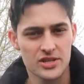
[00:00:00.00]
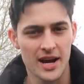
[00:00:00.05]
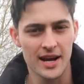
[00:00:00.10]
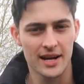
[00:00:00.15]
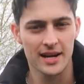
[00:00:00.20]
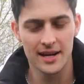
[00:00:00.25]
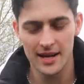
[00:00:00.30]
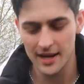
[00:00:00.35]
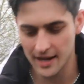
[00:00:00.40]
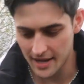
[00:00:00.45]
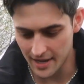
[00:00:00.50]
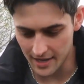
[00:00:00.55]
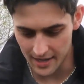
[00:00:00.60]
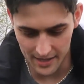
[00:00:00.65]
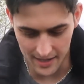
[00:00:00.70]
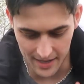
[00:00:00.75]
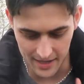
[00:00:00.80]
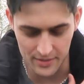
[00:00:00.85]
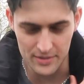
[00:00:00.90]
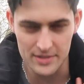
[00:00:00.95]
jacket,
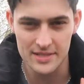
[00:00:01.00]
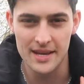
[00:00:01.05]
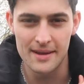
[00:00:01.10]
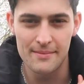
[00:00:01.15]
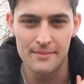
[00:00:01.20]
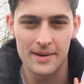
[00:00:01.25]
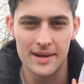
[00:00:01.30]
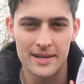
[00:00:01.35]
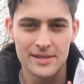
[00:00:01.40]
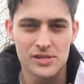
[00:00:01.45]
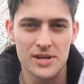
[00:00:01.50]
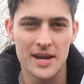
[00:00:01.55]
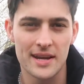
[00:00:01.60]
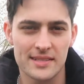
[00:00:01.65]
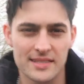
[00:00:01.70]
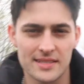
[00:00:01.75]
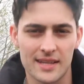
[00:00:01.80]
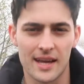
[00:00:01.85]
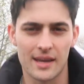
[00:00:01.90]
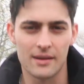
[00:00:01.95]
I got sent by
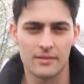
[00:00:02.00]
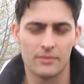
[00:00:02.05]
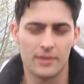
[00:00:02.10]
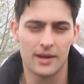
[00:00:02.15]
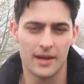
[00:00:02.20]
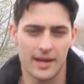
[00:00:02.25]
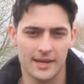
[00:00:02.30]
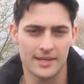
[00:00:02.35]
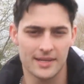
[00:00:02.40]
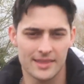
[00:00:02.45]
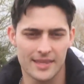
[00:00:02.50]
Jet Set where I